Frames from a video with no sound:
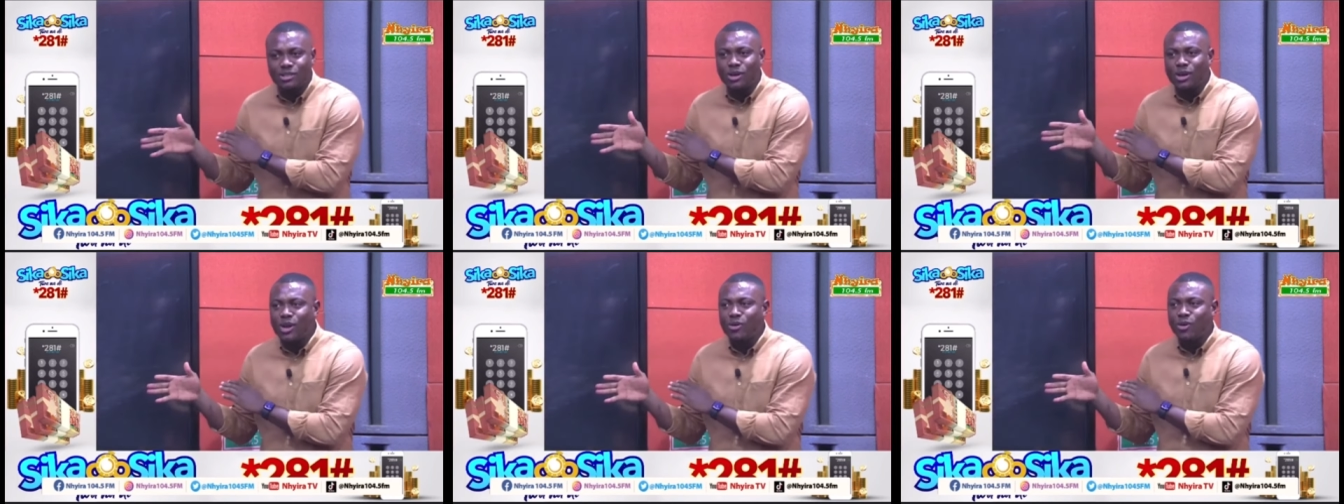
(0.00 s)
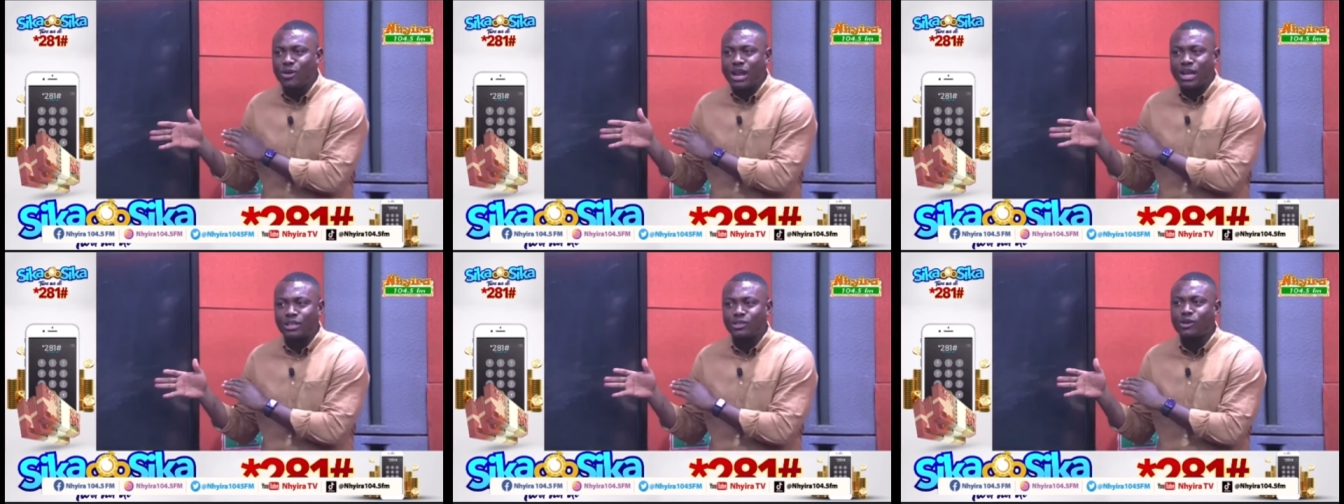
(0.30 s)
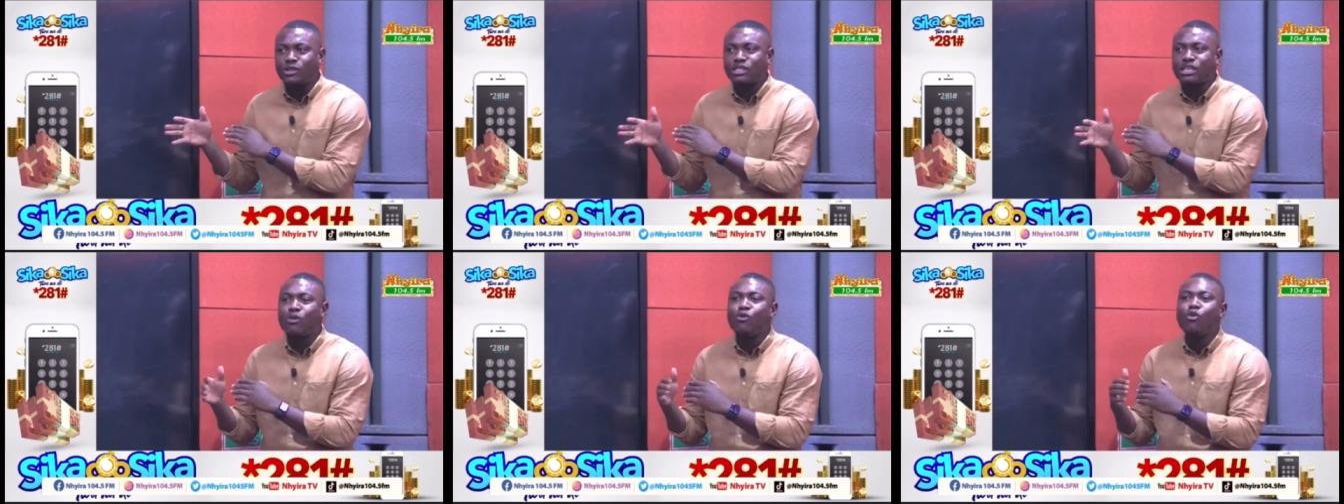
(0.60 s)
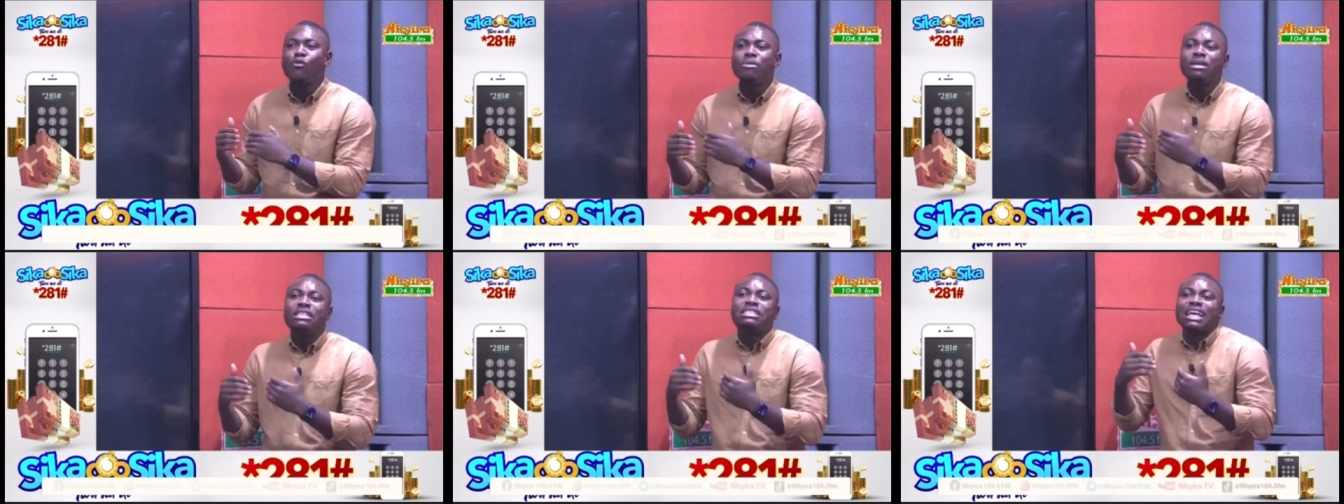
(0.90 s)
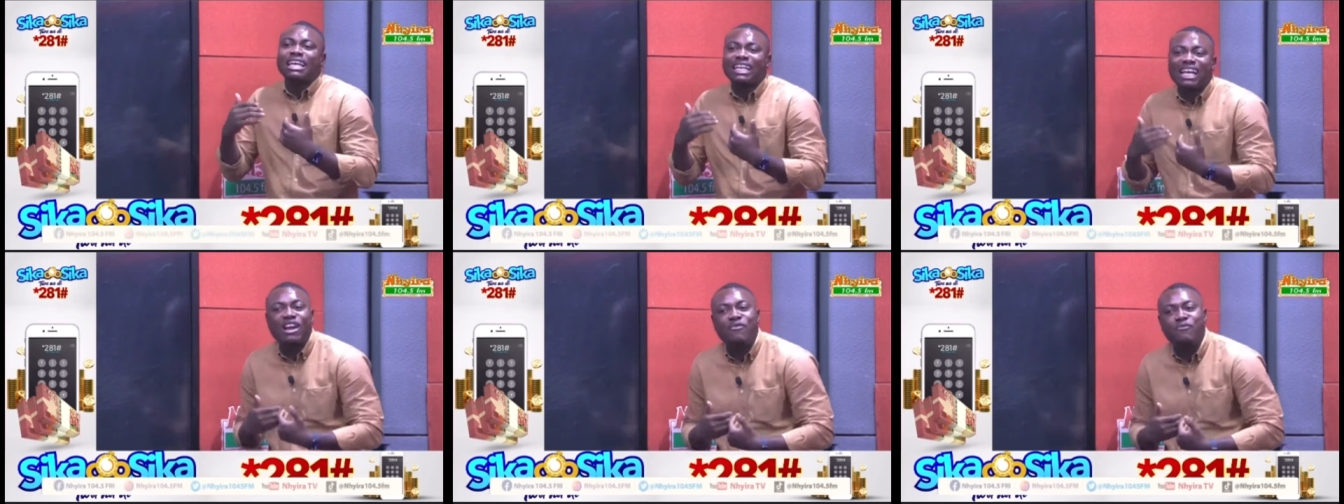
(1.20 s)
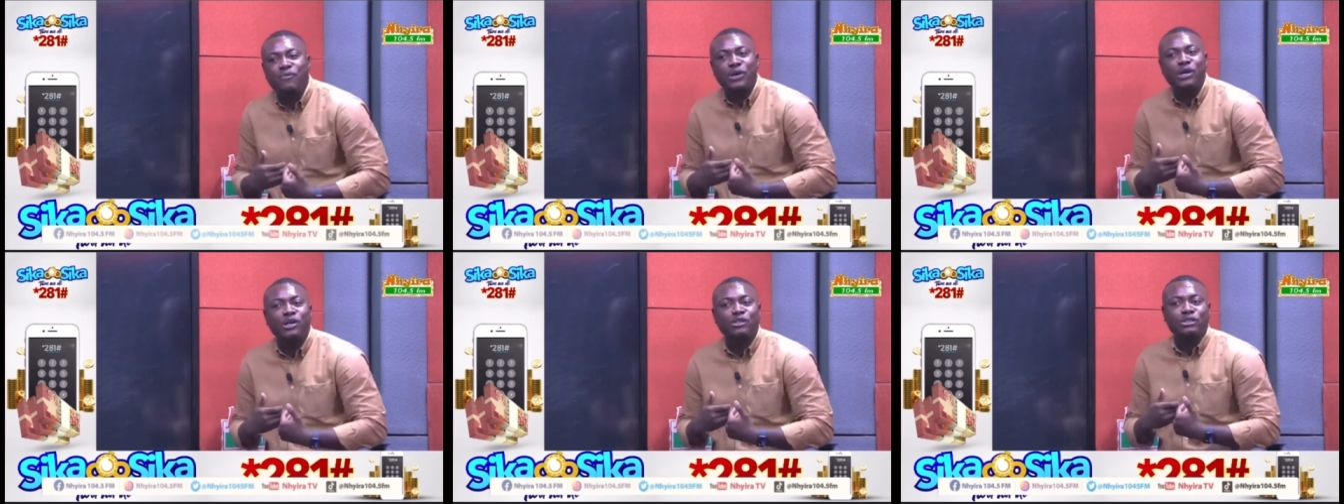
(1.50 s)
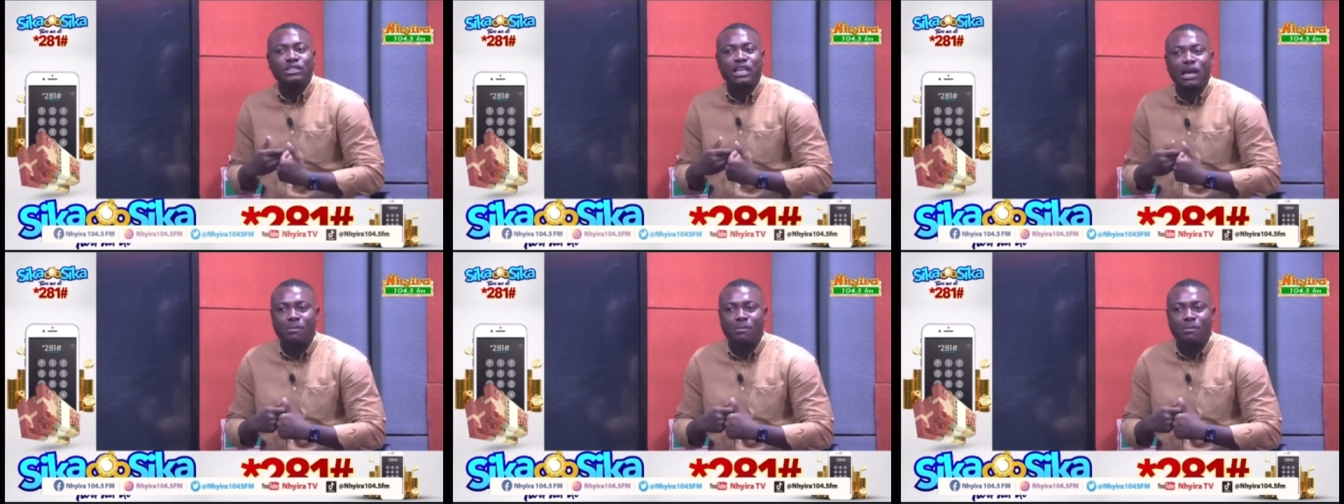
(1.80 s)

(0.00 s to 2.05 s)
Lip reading: going to associate will be second fiddle to them